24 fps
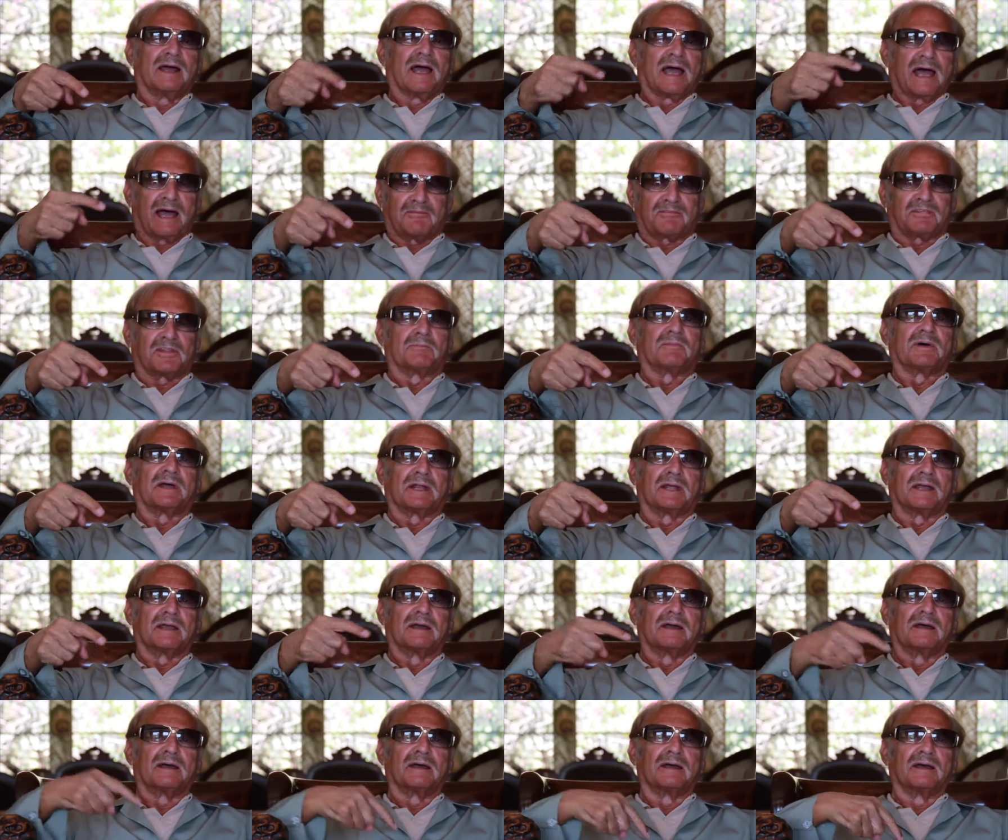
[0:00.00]
half the money,
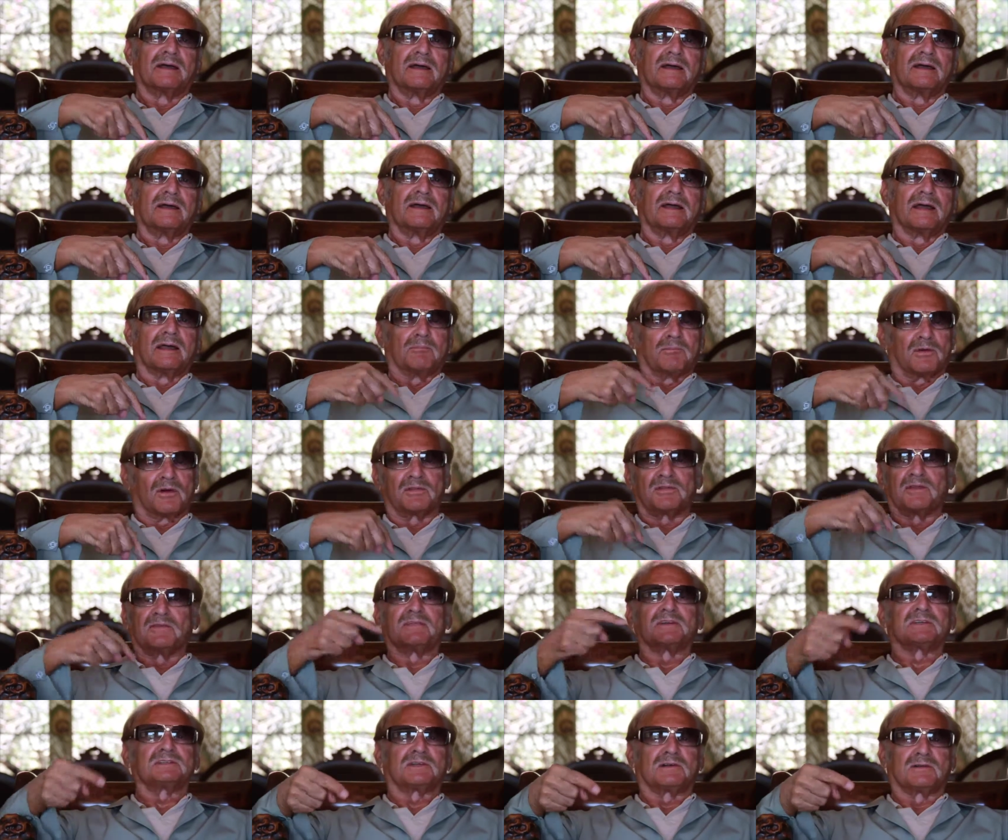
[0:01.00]
and both
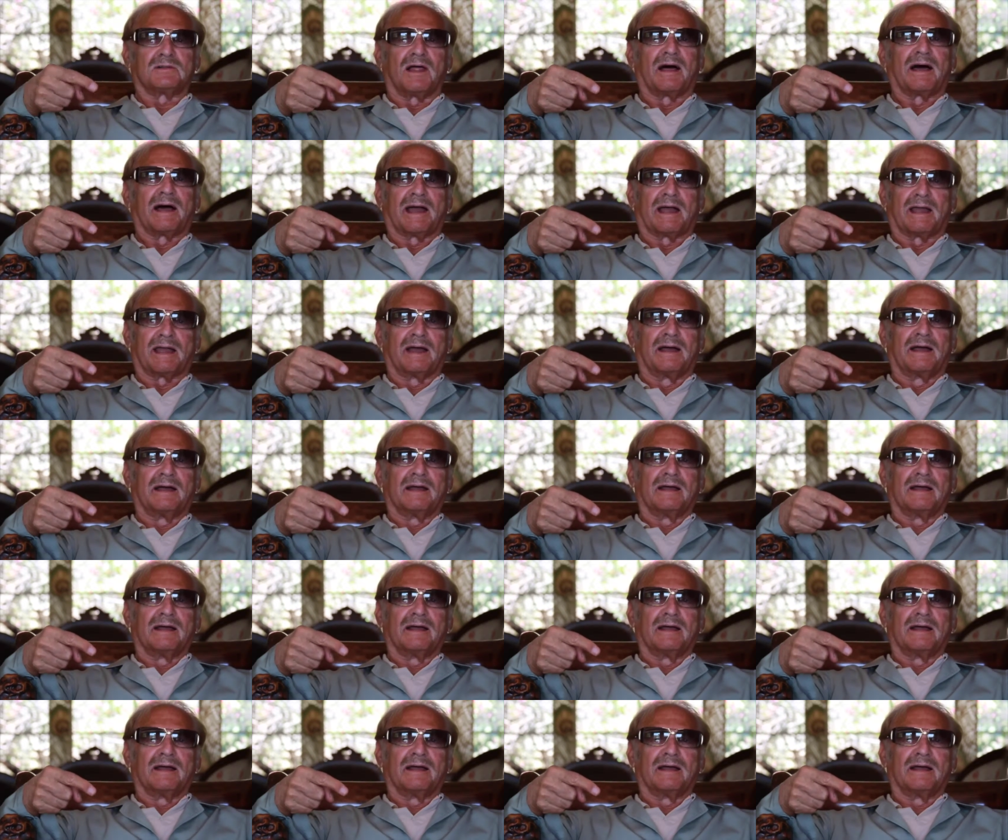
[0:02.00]
of us are lying.